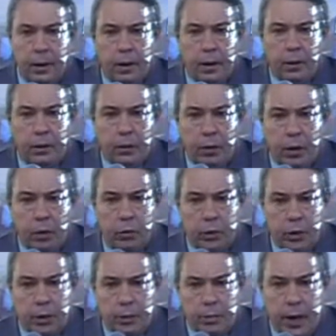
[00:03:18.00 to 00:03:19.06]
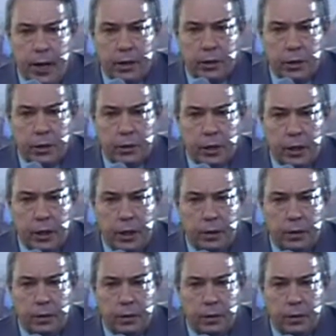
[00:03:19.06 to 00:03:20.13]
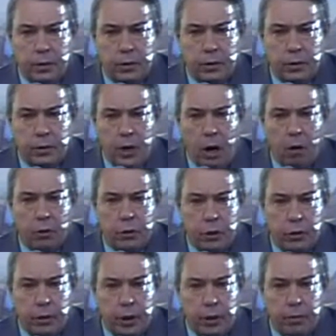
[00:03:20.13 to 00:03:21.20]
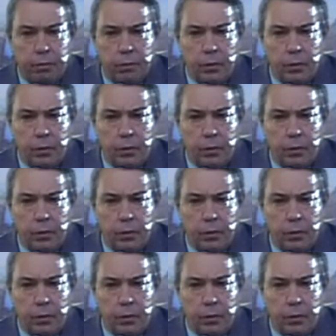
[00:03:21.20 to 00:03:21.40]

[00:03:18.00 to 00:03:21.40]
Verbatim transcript: on the road to Damascus and he talked to him.